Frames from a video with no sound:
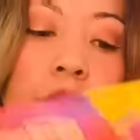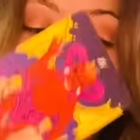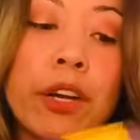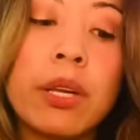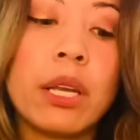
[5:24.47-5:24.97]

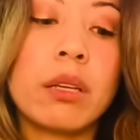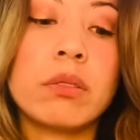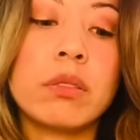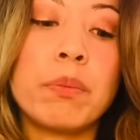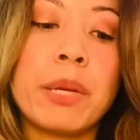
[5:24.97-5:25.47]

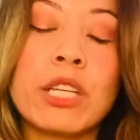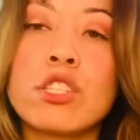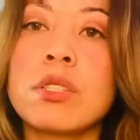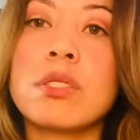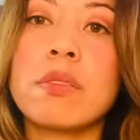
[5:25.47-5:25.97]
varying
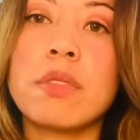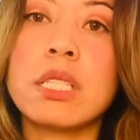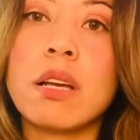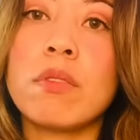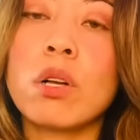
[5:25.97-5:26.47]
depictions of the
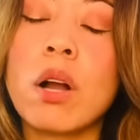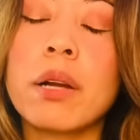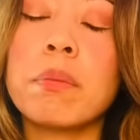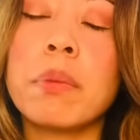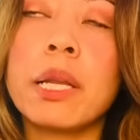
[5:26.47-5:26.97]
devil
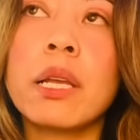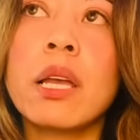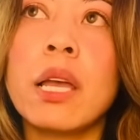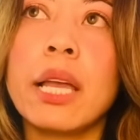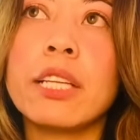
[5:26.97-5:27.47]
card, but
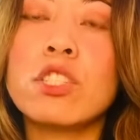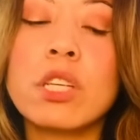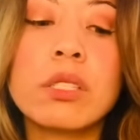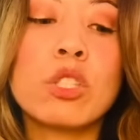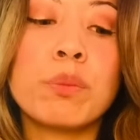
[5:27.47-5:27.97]
it
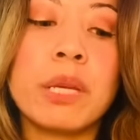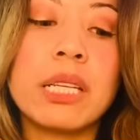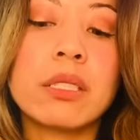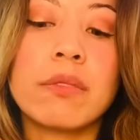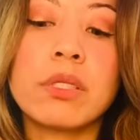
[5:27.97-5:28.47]
just
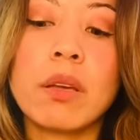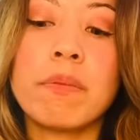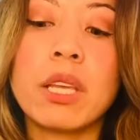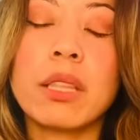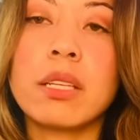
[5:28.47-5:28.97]
speaks of
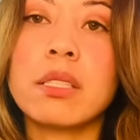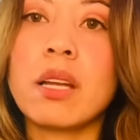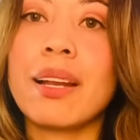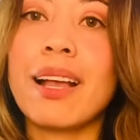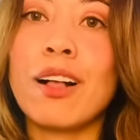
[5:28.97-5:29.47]
something that's
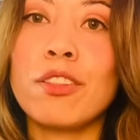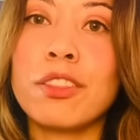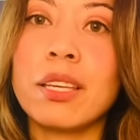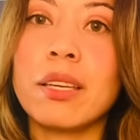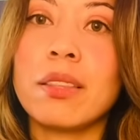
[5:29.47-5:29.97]
not
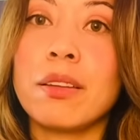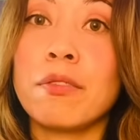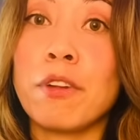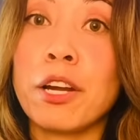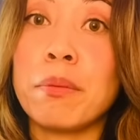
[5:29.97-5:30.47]
healthy in the
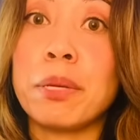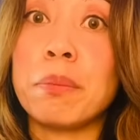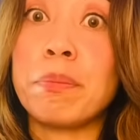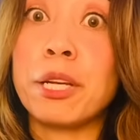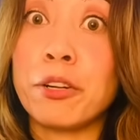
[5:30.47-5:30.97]

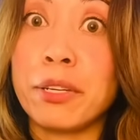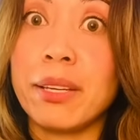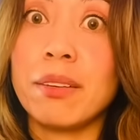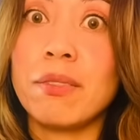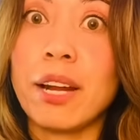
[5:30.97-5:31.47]
environment,
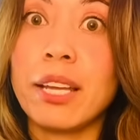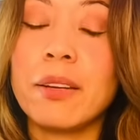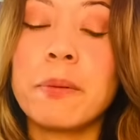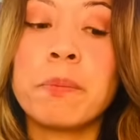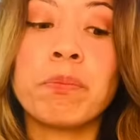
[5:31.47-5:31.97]
period,
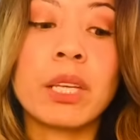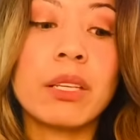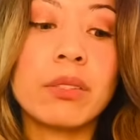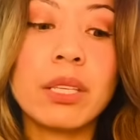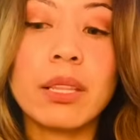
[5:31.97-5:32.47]
right?
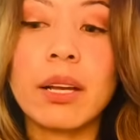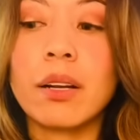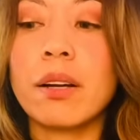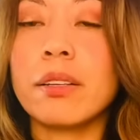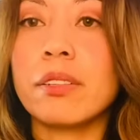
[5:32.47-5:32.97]
You see that
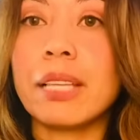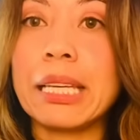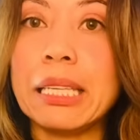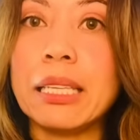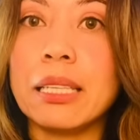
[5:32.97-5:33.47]
card and you're
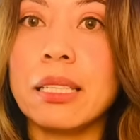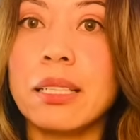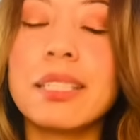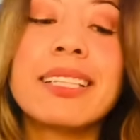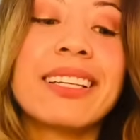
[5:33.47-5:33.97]
like,
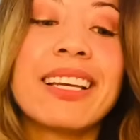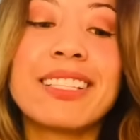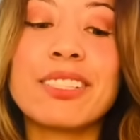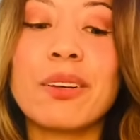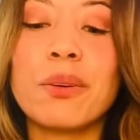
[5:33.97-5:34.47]
eh.
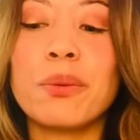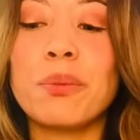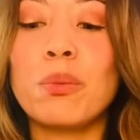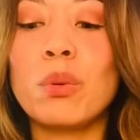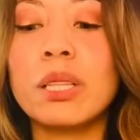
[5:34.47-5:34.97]
So
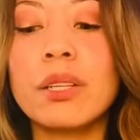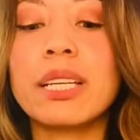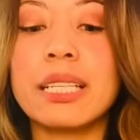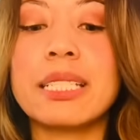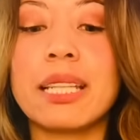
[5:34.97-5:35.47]
we'll
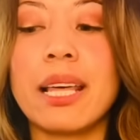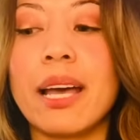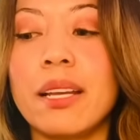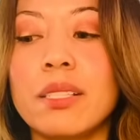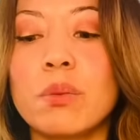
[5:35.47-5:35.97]
look into
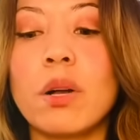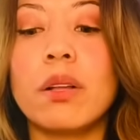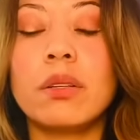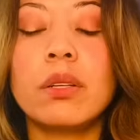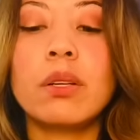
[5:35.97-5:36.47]
that as
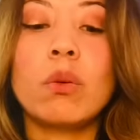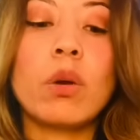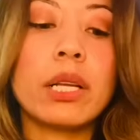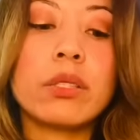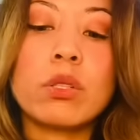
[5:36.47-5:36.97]
well.
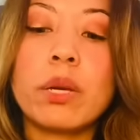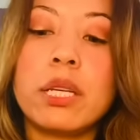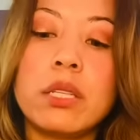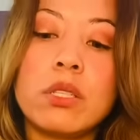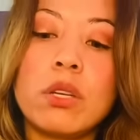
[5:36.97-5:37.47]
What else do I
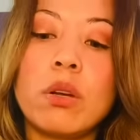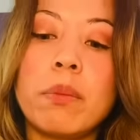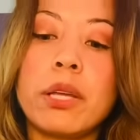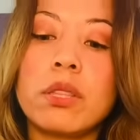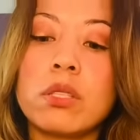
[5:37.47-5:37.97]
need to know
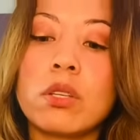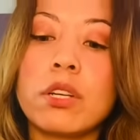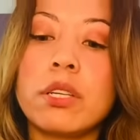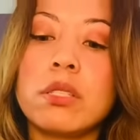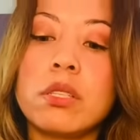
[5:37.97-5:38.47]
about this
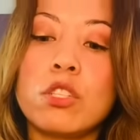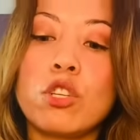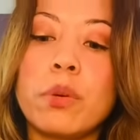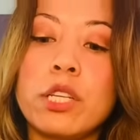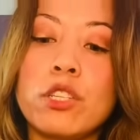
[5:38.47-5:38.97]
current
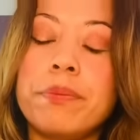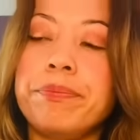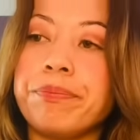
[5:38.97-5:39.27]
situation?